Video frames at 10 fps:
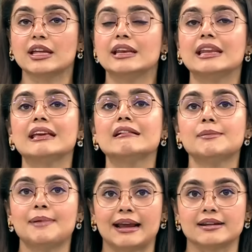illegal
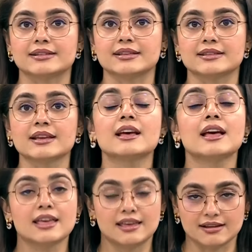practices?
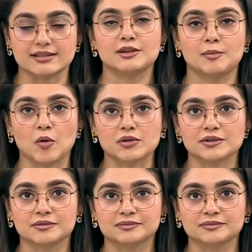Here's a report.